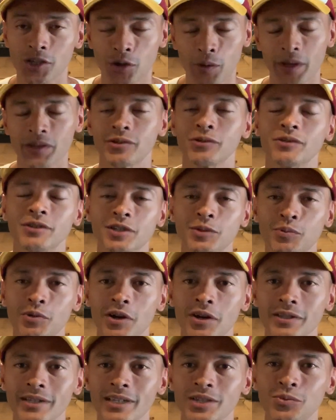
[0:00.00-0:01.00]
Going through this
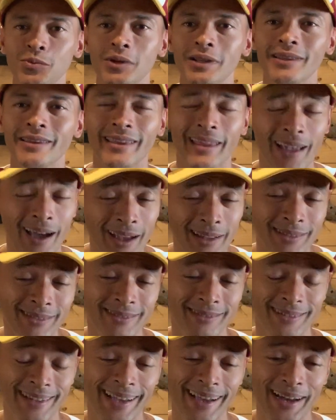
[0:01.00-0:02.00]
process will not
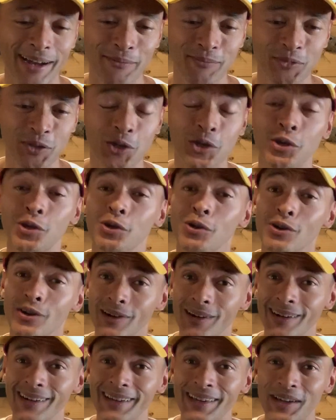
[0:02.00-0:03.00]

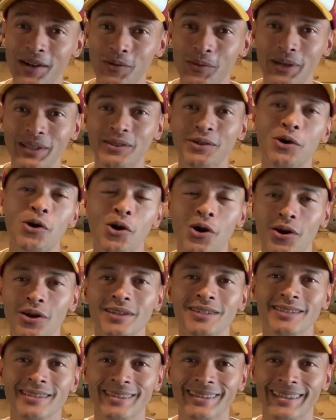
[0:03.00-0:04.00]
cure what
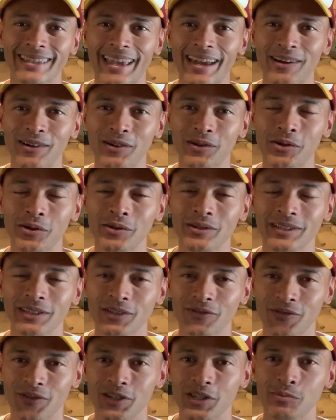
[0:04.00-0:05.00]
caused the error code in
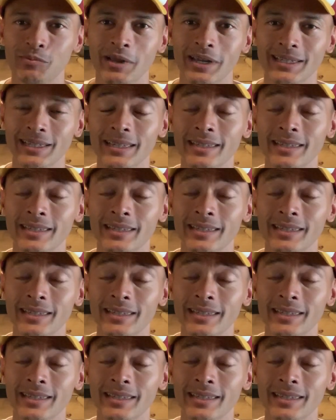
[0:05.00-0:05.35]
the first place.